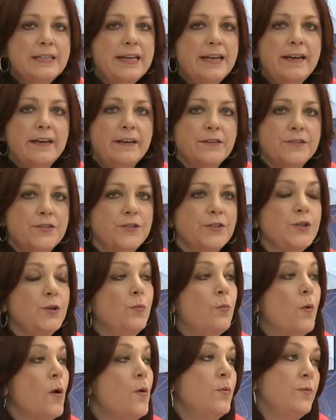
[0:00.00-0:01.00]
and Edge or
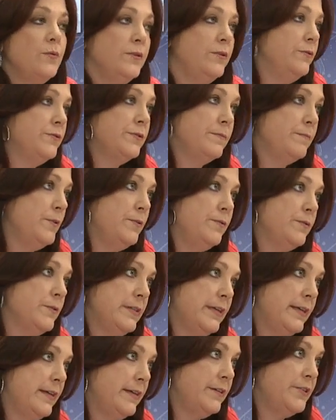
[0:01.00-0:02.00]
you won't use Muse
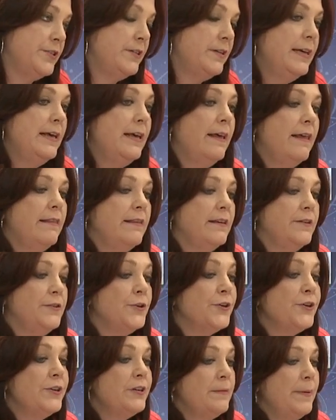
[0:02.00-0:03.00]
and Edge, then
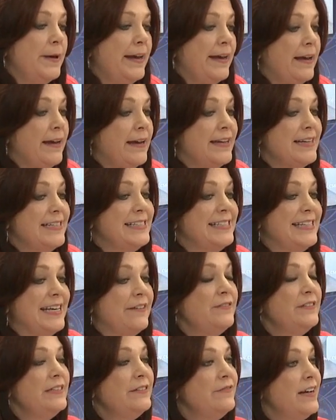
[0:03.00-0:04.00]
you're gonna pay
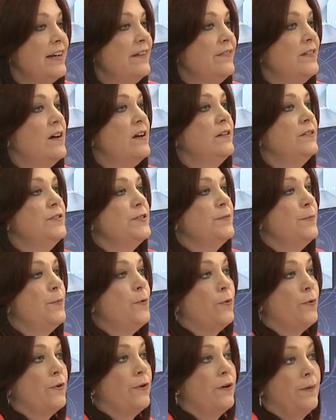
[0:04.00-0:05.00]
$75
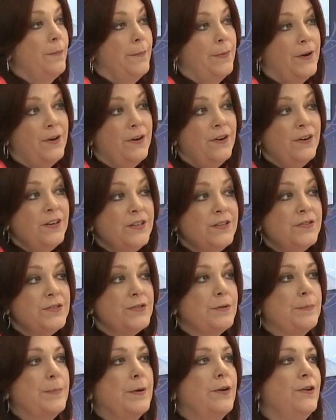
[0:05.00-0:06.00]
more per
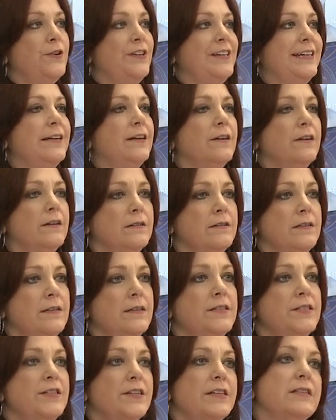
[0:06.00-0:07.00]
user per year
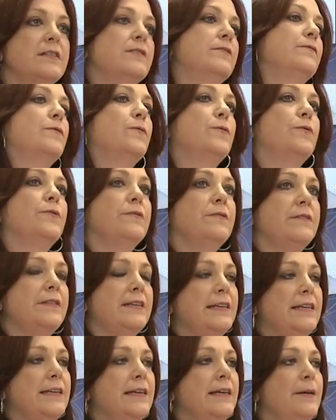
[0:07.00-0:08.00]
just for
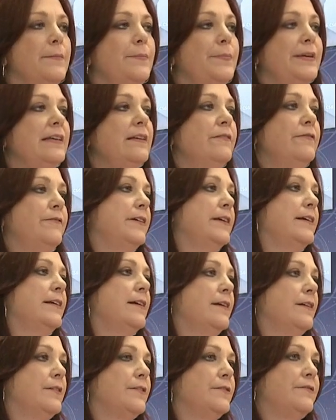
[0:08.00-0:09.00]
the
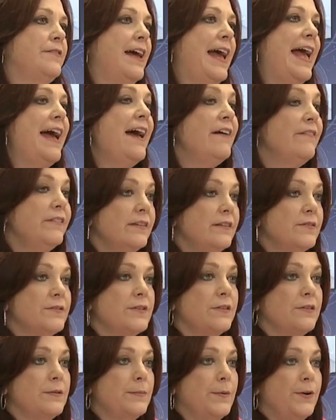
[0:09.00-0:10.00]
benefit of having
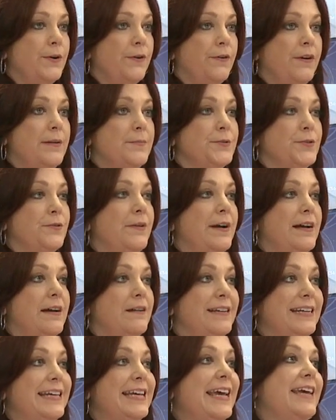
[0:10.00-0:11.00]
those other programs
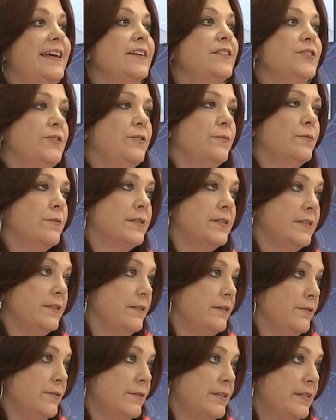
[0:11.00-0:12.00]
around in case you want to
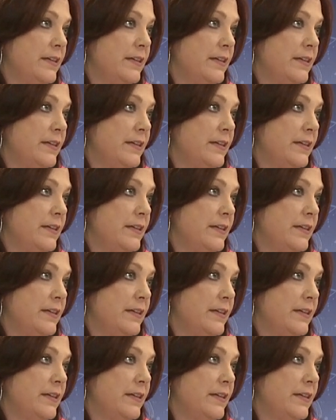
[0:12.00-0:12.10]
use